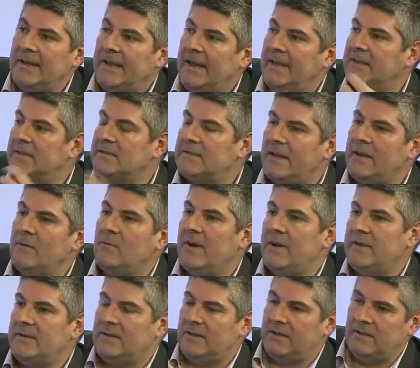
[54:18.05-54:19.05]
in the same way
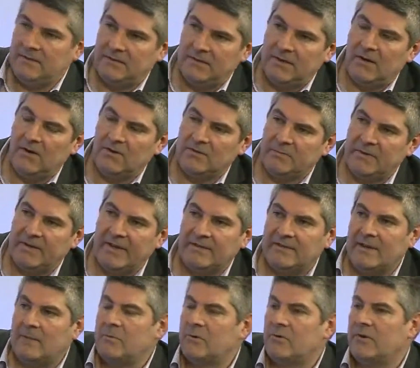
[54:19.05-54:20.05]
as the hospital
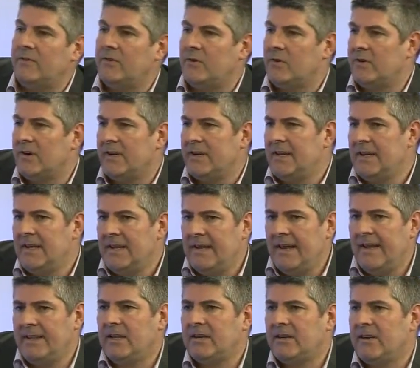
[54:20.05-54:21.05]
example, or if you're
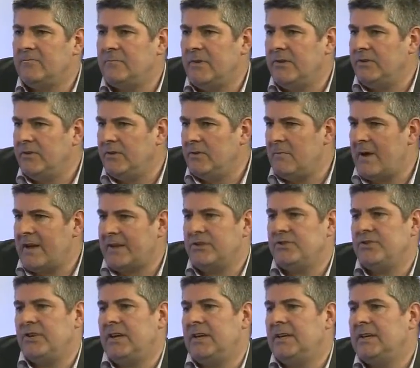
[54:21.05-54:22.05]
in the government, you're
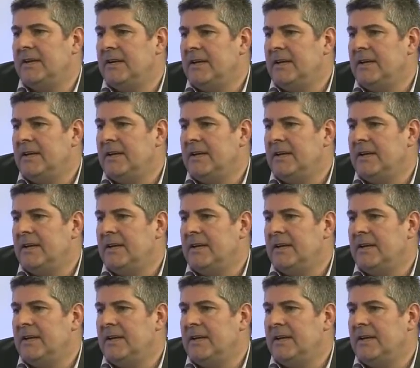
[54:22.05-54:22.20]
managing